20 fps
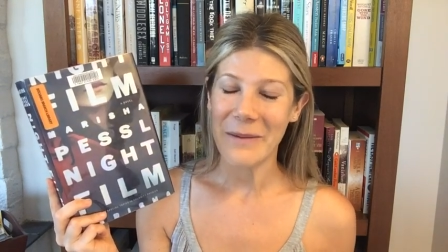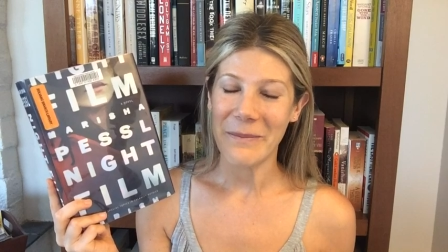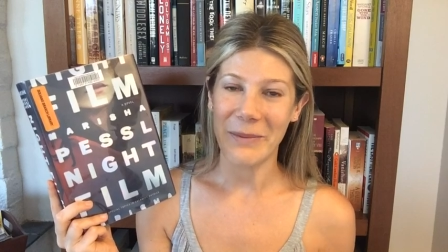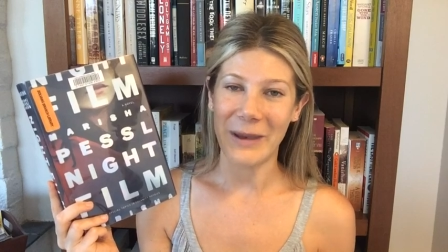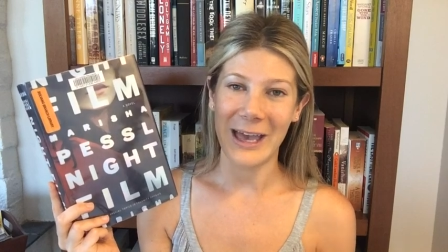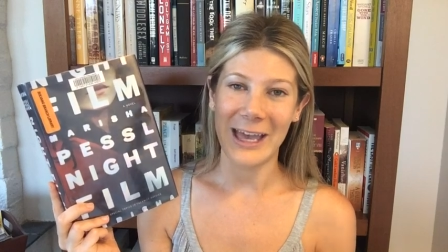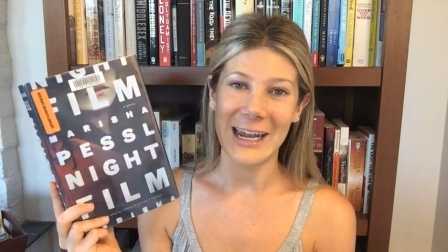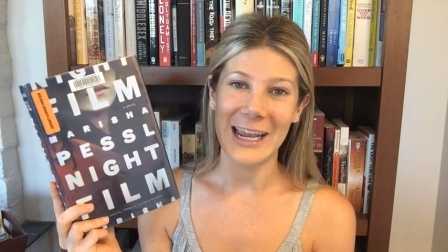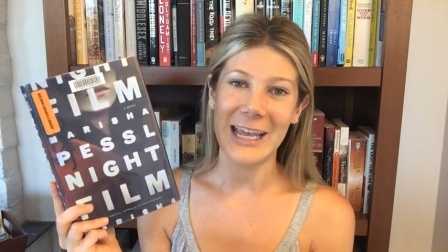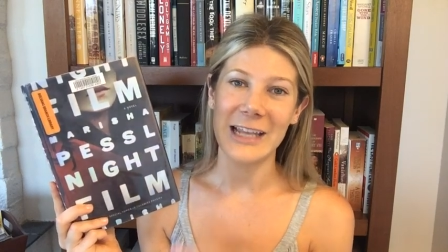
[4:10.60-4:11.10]

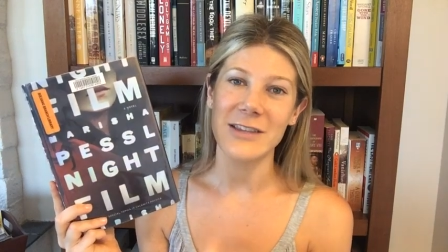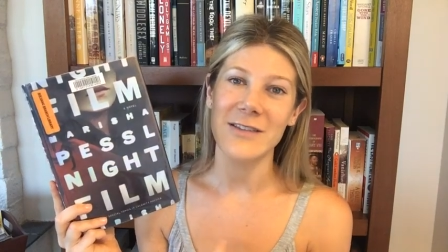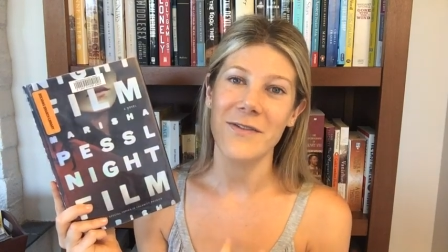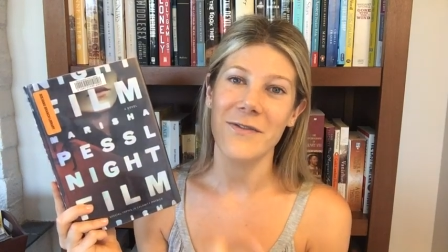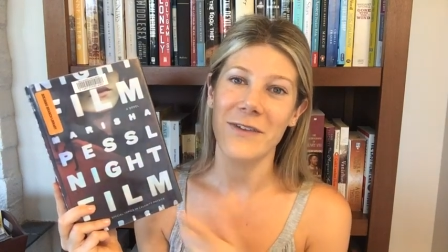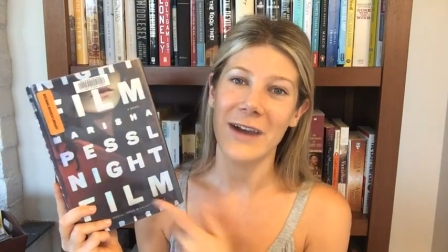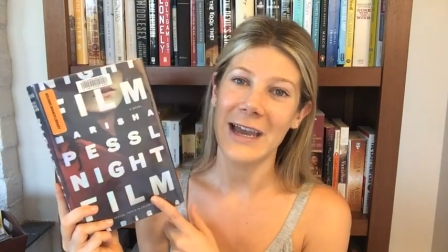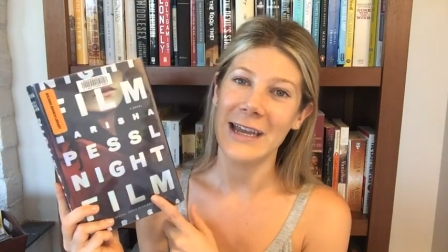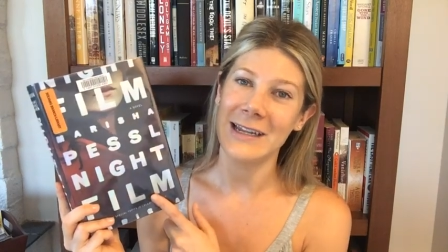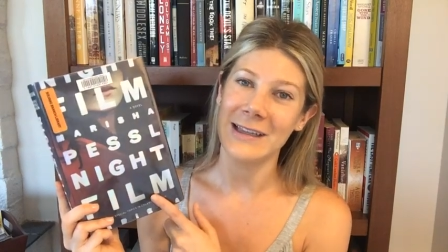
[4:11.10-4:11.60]
But it's
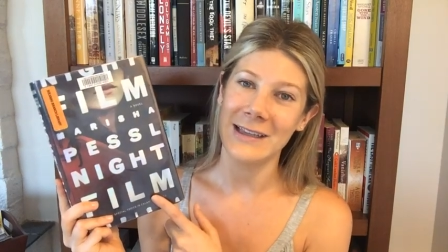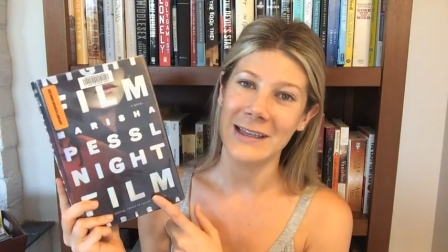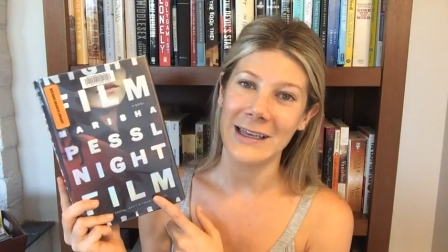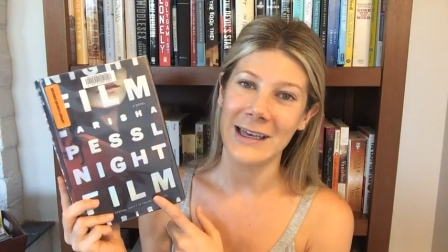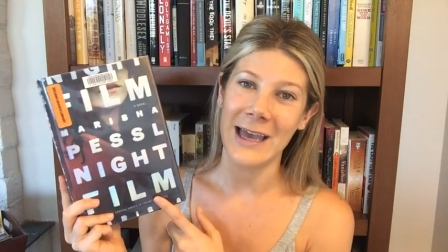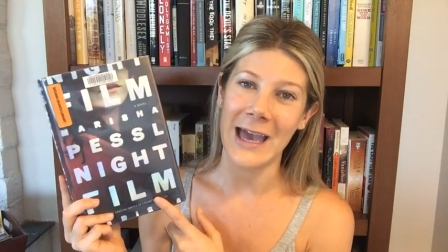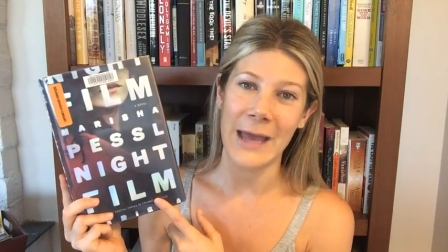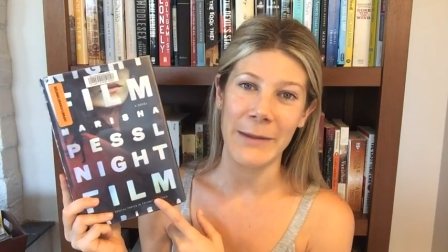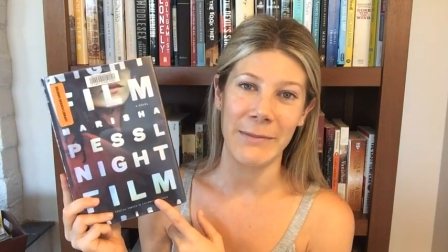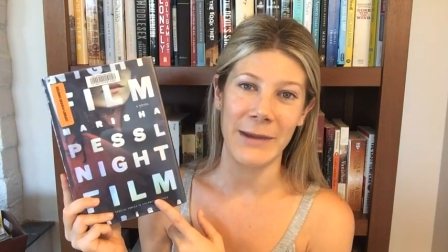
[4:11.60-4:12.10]

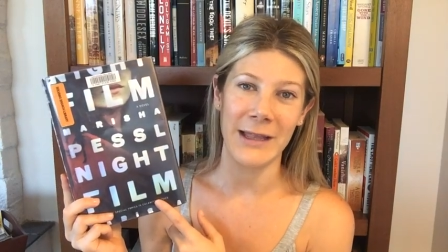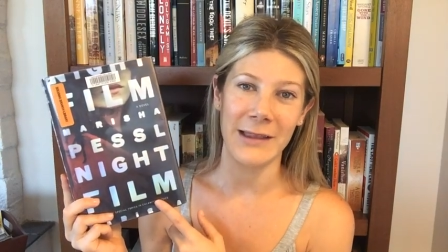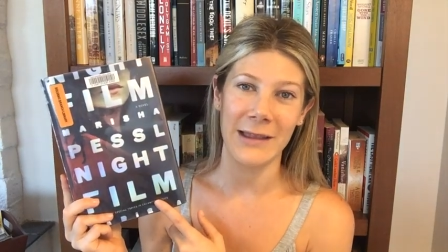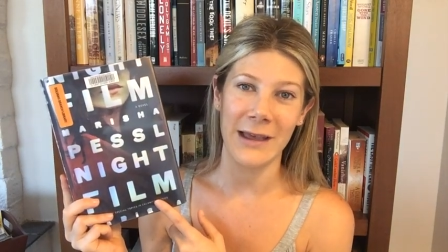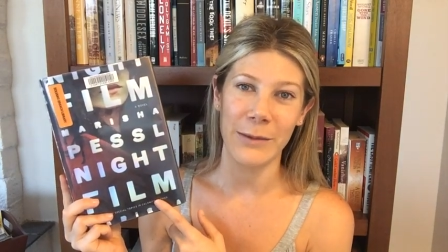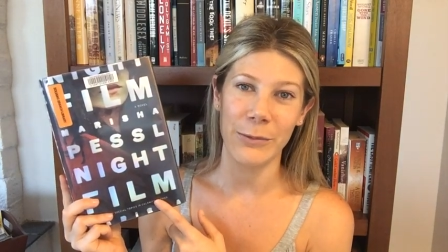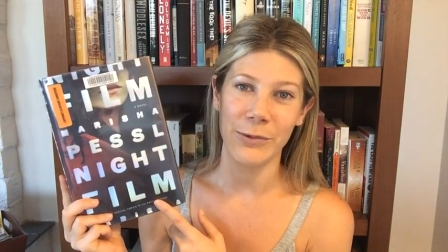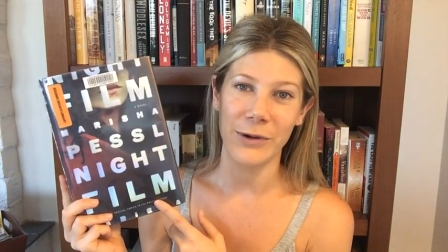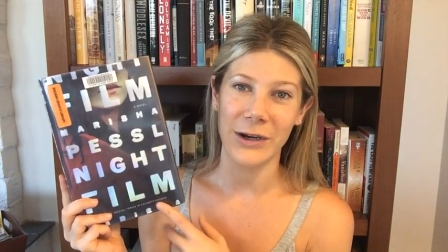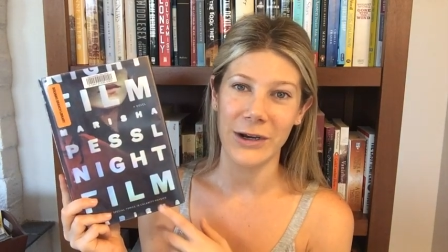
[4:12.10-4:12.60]
finally at my
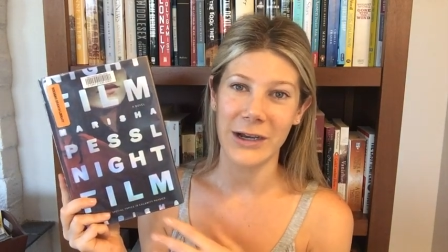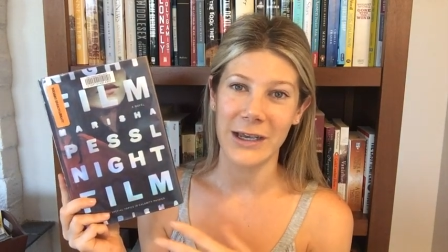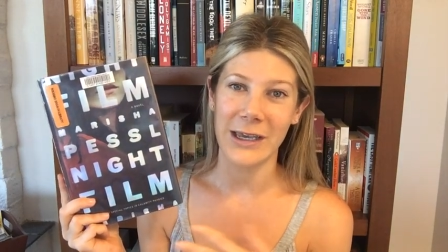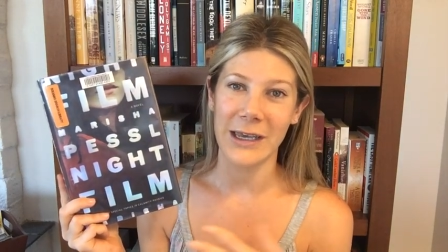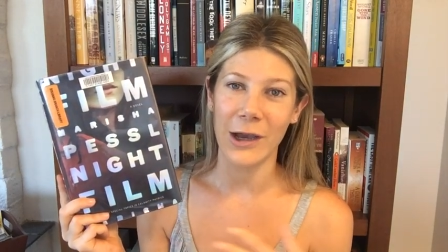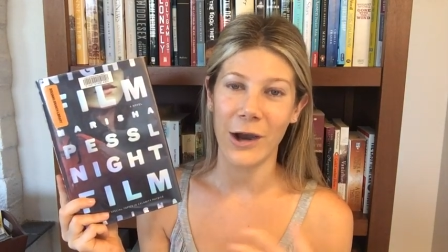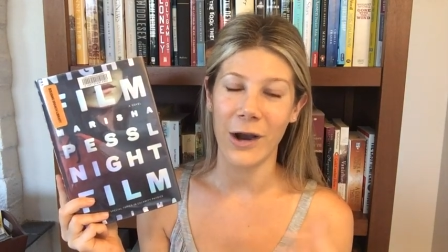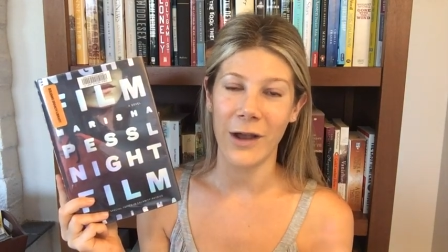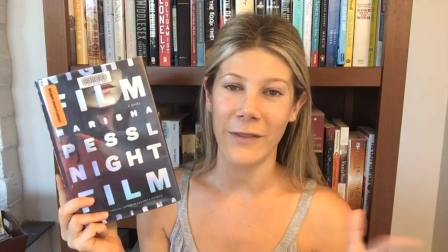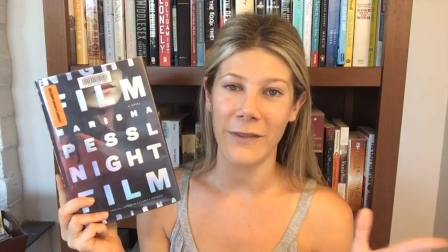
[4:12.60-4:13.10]

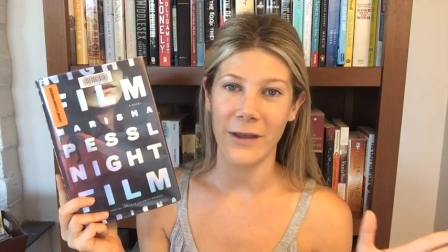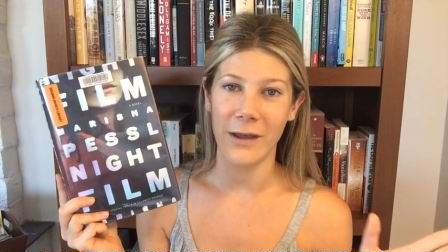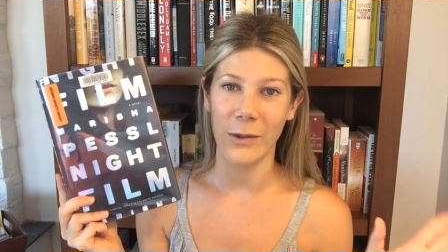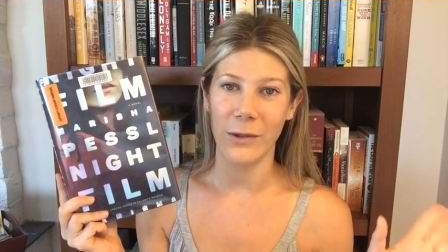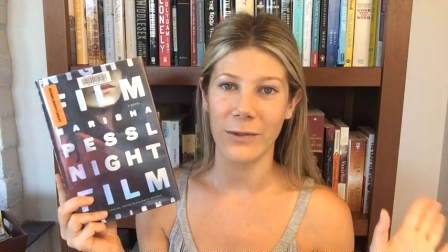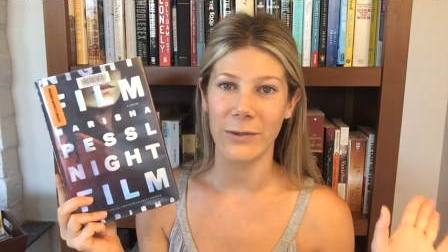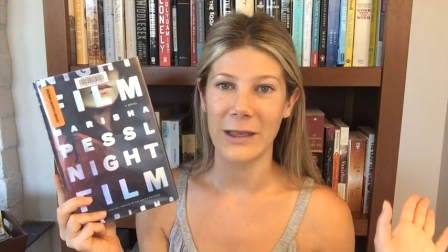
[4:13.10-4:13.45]
library on the